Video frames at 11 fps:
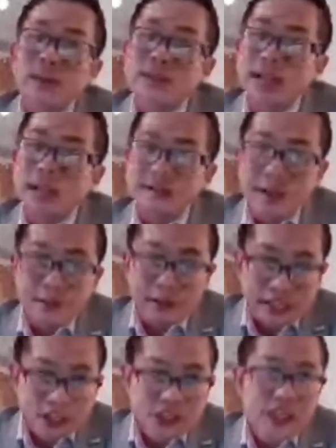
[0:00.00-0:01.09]
tell them
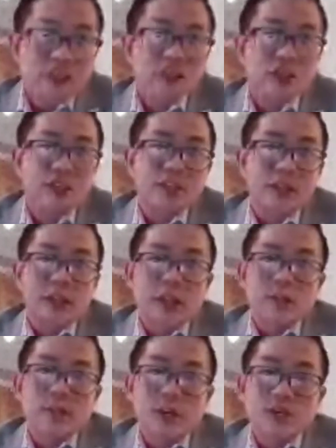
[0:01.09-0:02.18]
any changes,
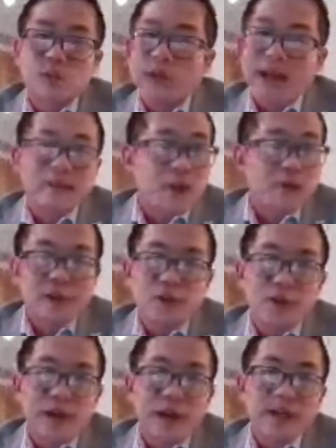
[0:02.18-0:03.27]
because we have nothing to
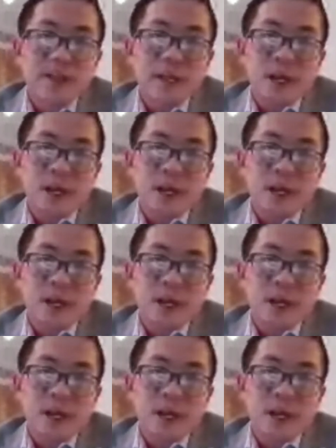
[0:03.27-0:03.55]
hide.